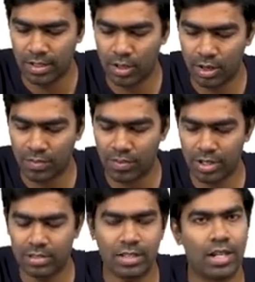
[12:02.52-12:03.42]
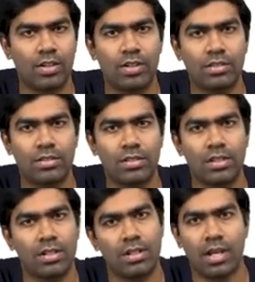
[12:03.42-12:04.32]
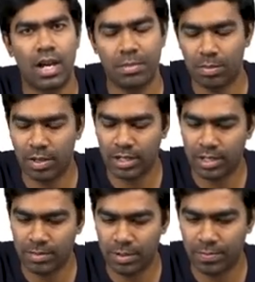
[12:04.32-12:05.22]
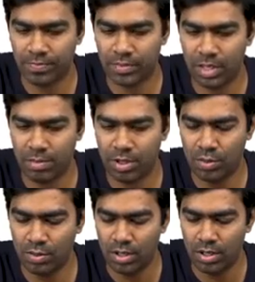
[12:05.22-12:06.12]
A lot of drugs can cause hyperprolactinemia. Number two,